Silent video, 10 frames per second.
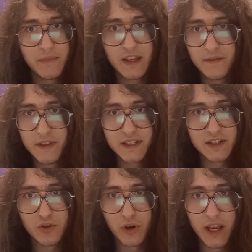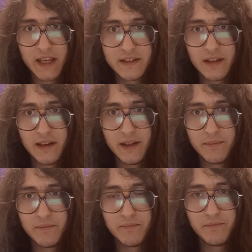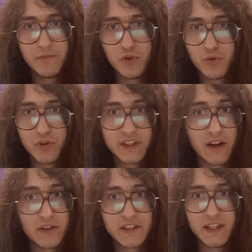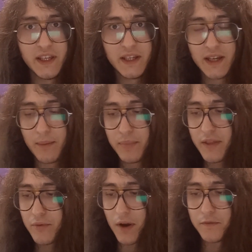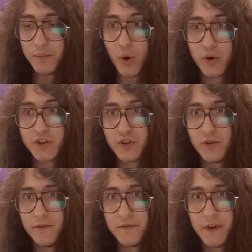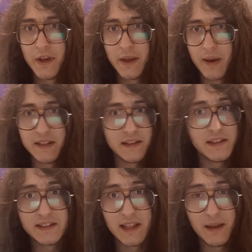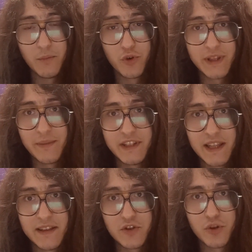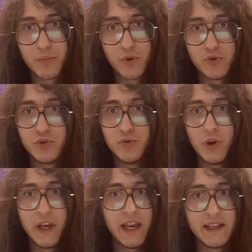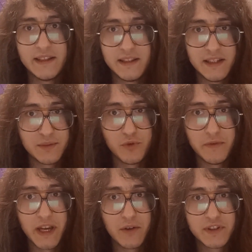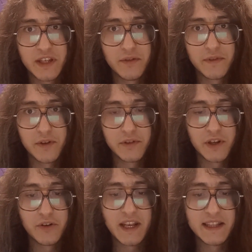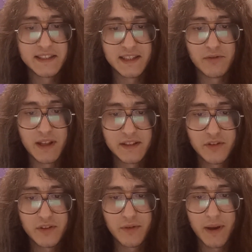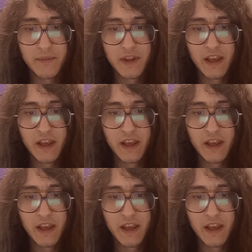if this is done hastily, you could start seeing a plethora of bugs of entities dealing more damage than they're supposed to, entities moving outside of their turn, etc, etc.